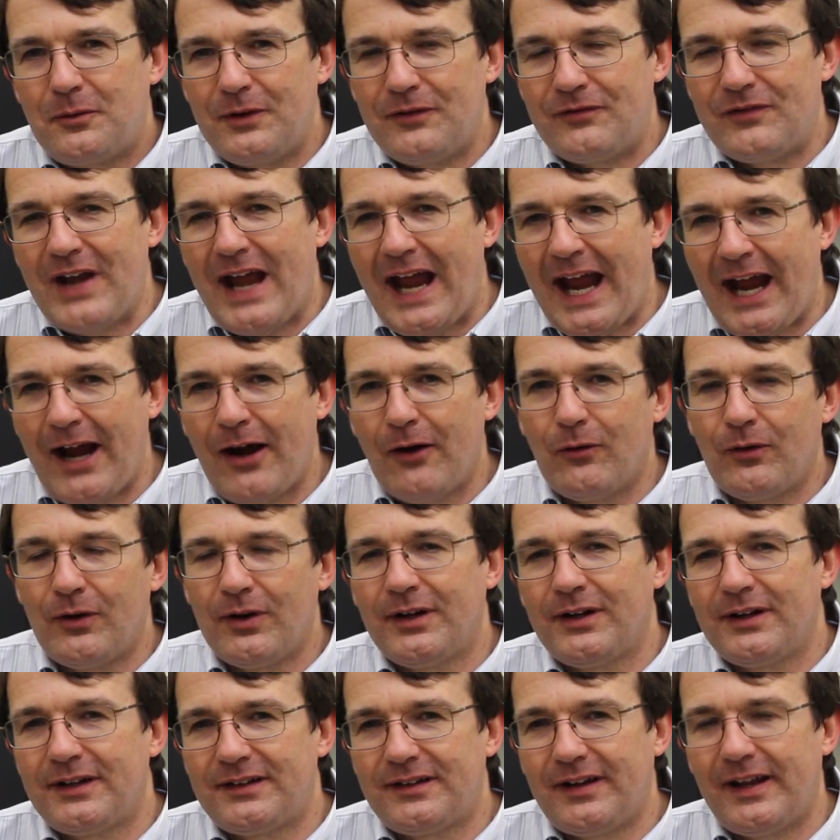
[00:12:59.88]
we've now
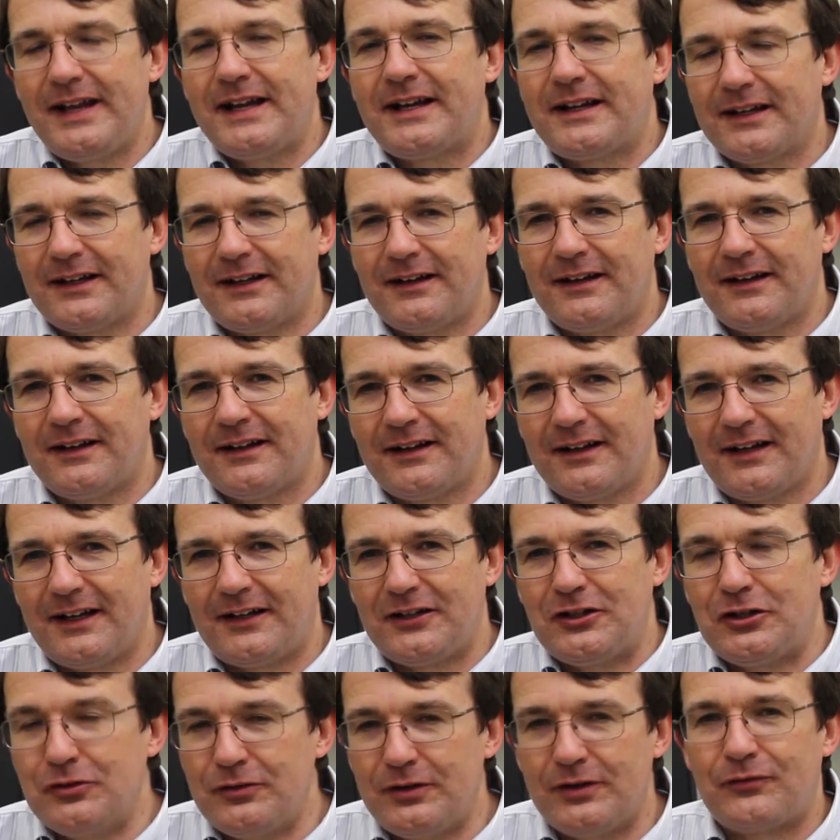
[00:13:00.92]
taken a
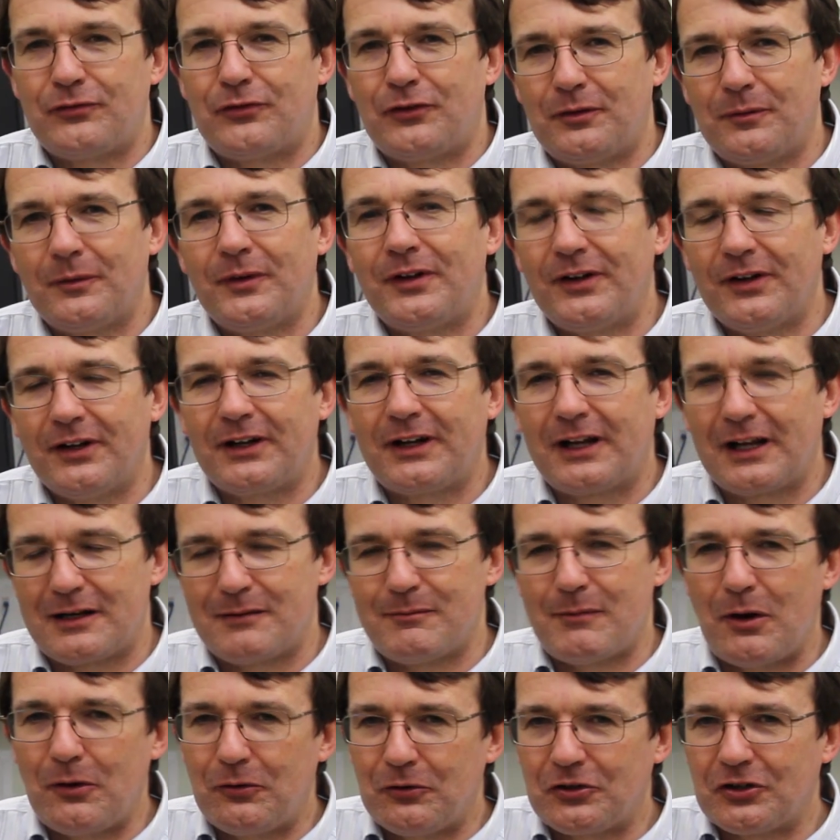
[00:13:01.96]
uniform circular
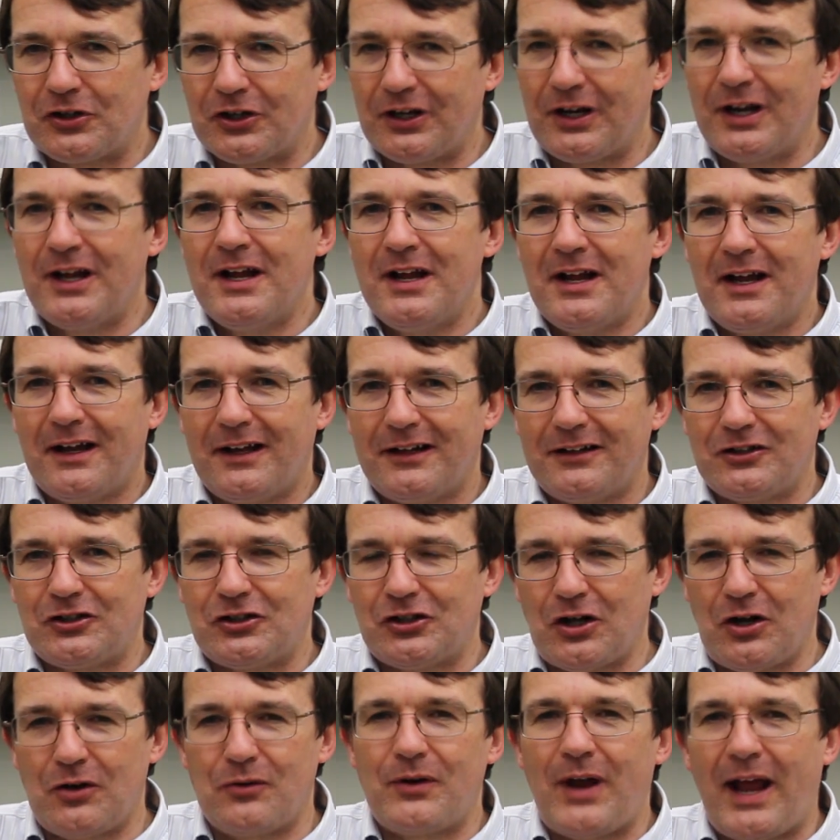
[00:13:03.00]
motion and
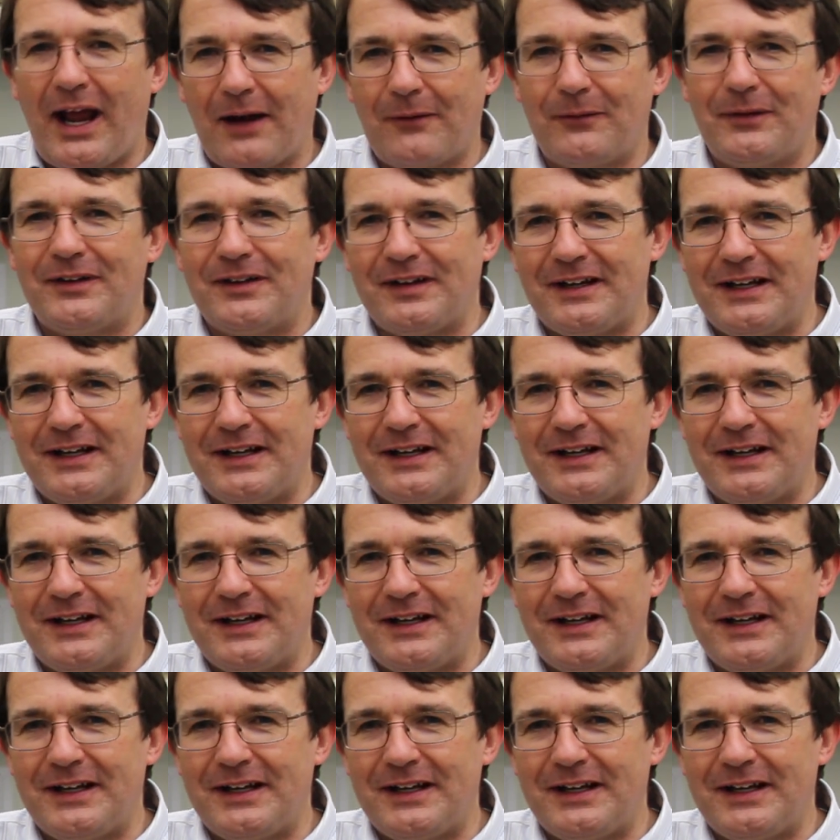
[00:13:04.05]
shown how it's